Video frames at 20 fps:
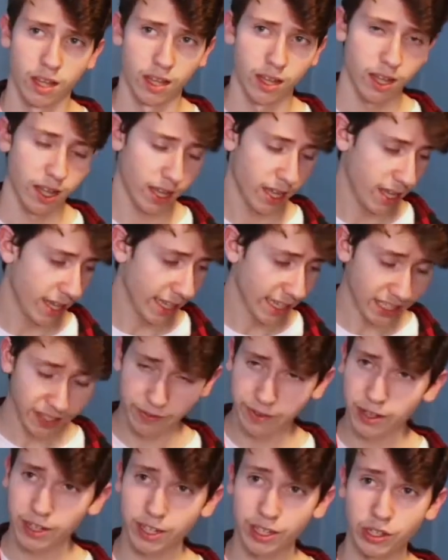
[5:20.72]
it's a
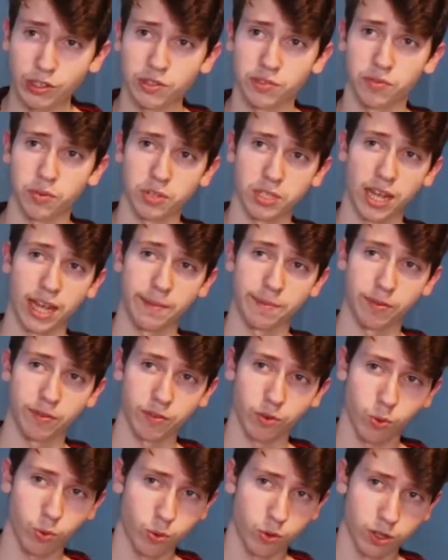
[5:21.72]
very useful type of
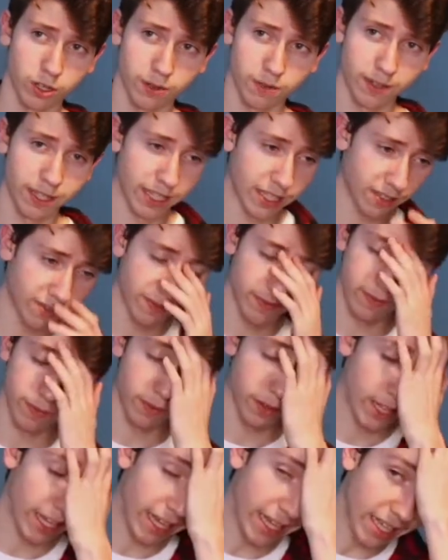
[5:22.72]
chord. It's
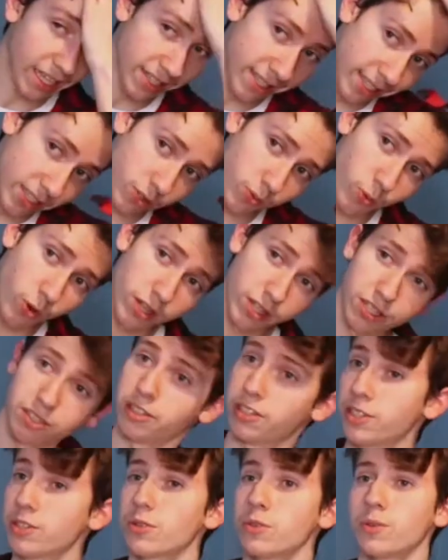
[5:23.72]
the easiest one to
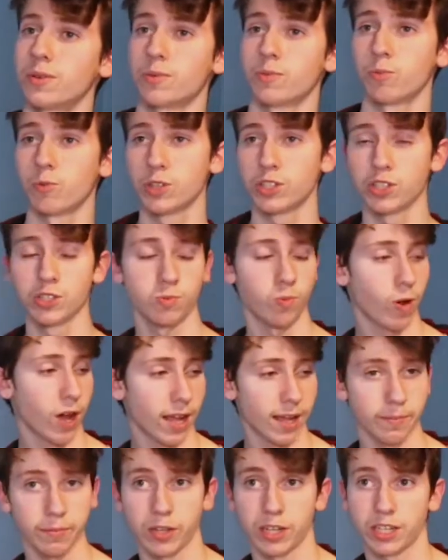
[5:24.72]
do, which is why
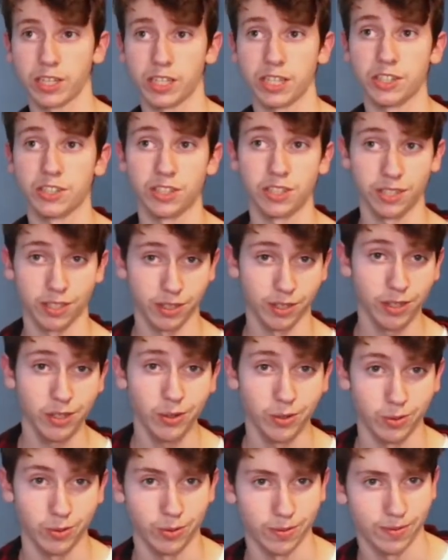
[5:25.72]
I'm going to teach it to
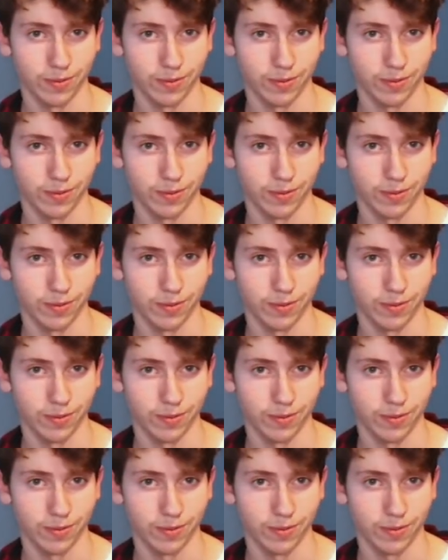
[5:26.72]
you.